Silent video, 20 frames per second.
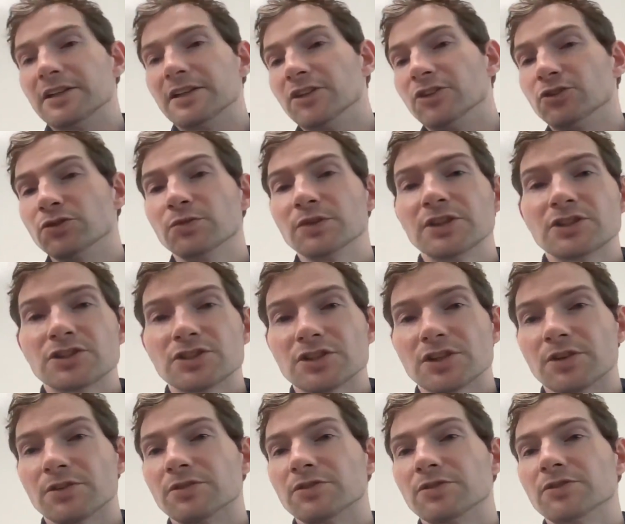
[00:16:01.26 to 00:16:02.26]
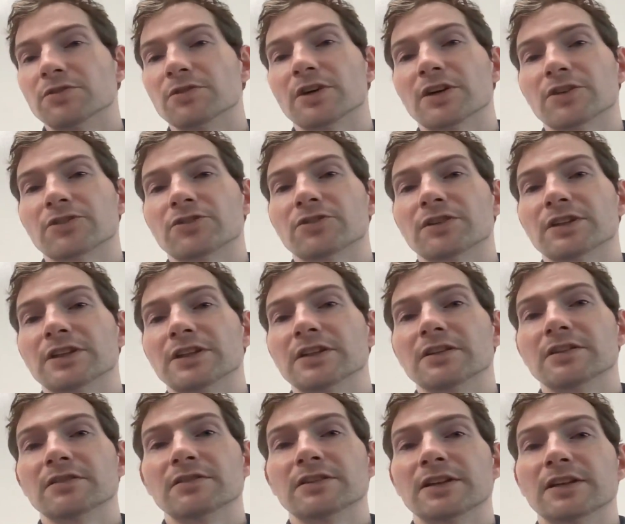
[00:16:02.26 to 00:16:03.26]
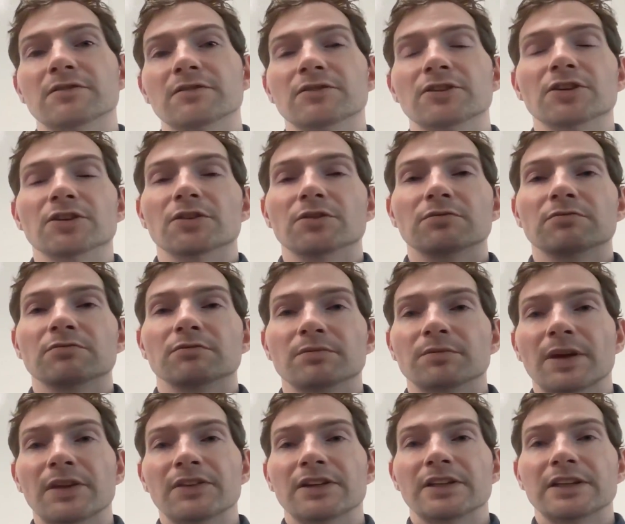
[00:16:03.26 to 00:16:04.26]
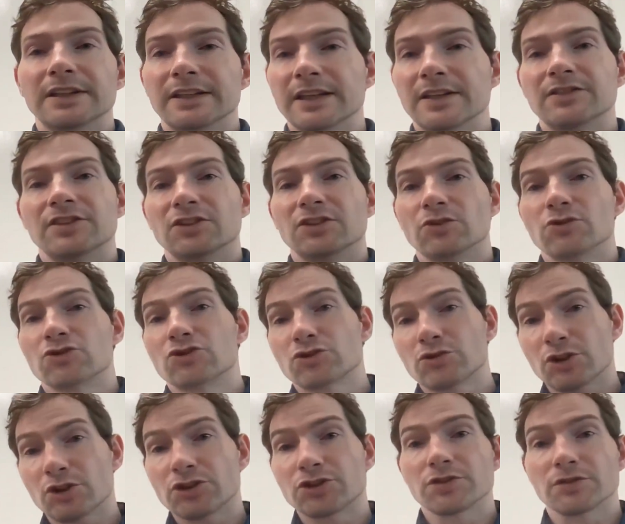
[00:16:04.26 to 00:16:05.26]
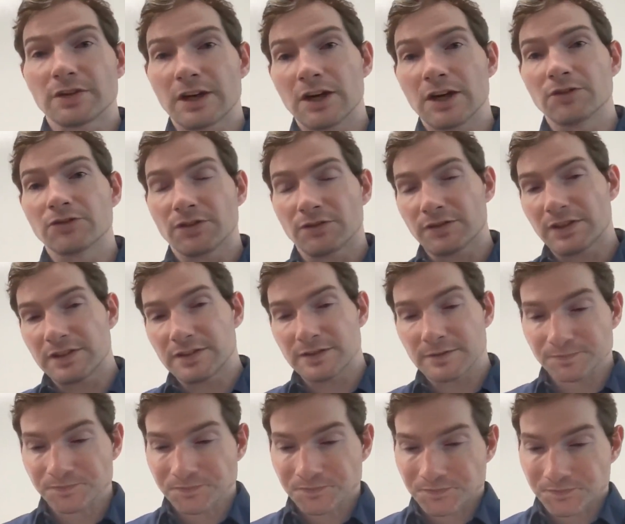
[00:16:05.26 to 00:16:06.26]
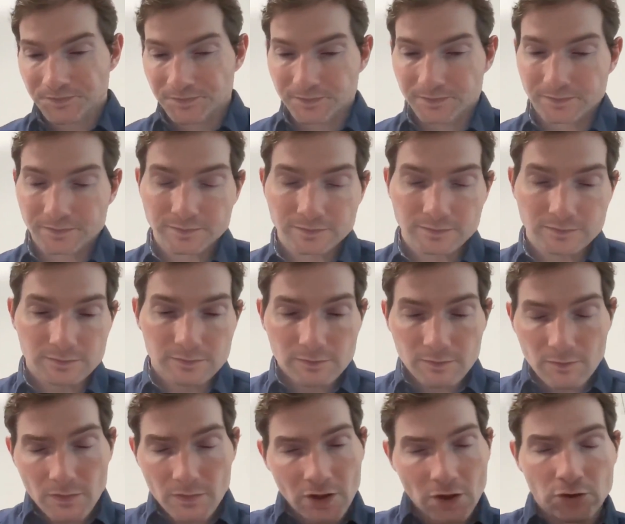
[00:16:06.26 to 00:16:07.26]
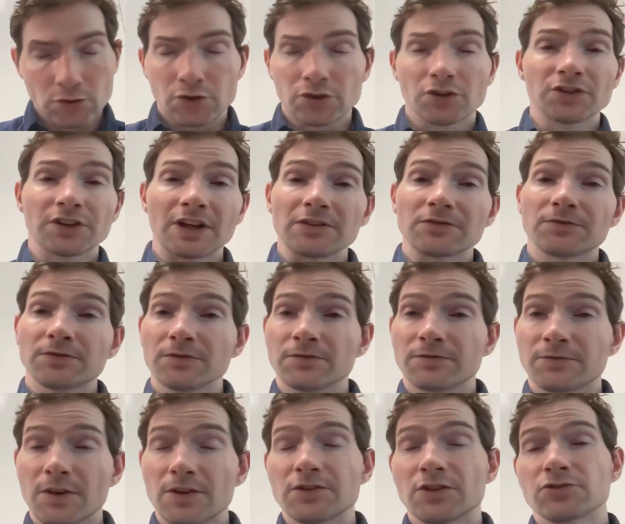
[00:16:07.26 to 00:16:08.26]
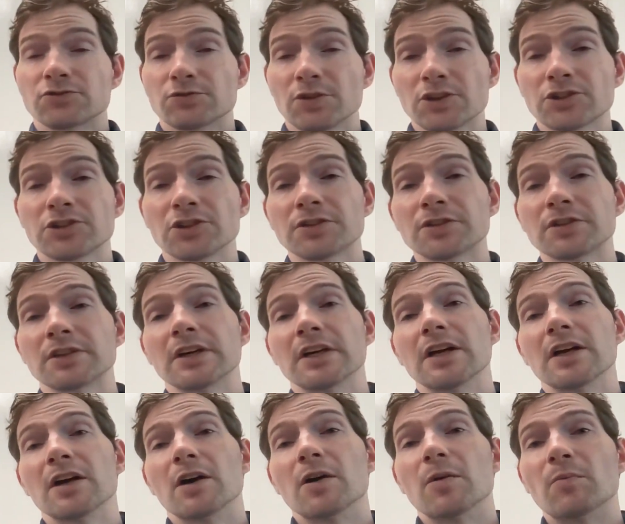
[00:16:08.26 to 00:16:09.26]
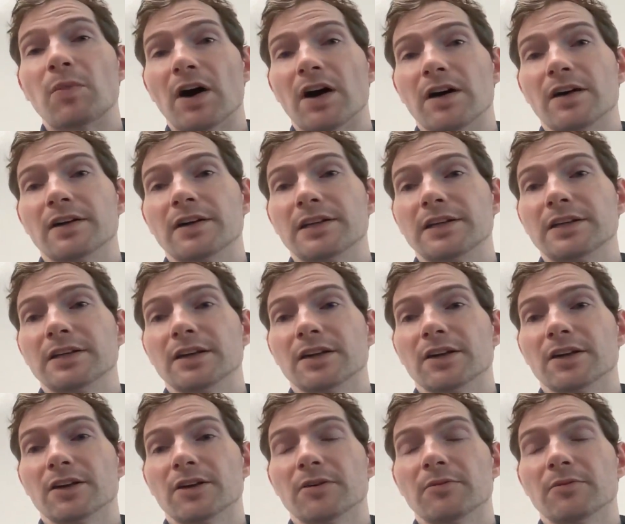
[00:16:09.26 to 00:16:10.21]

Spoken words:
And in doing so, you're actually, basically getting a structure out of it. You can get further structure by